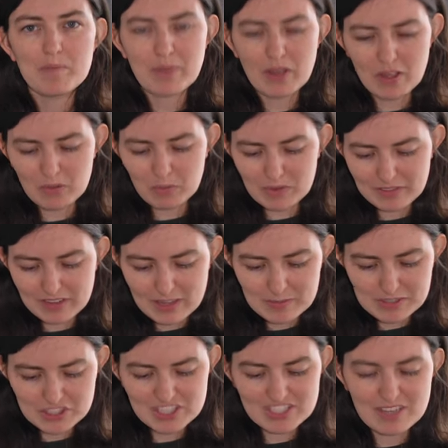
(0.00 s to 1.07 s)
but with the
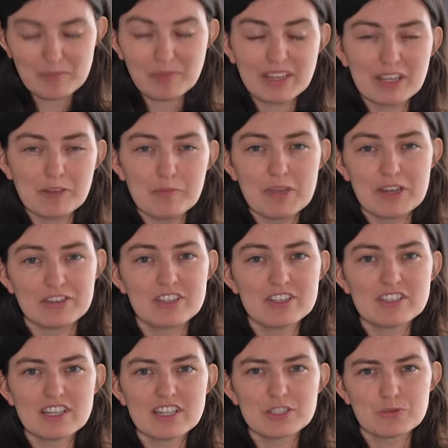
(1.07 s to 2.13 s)
image in it being
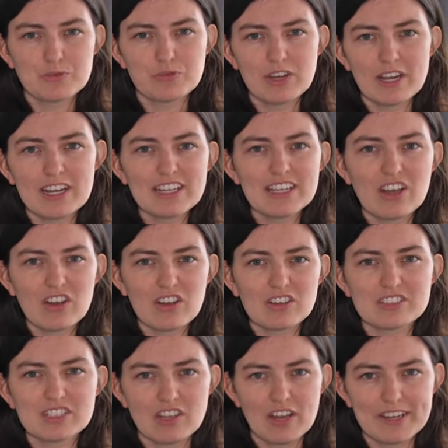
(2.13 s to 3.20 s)
mirrored, it's really hard to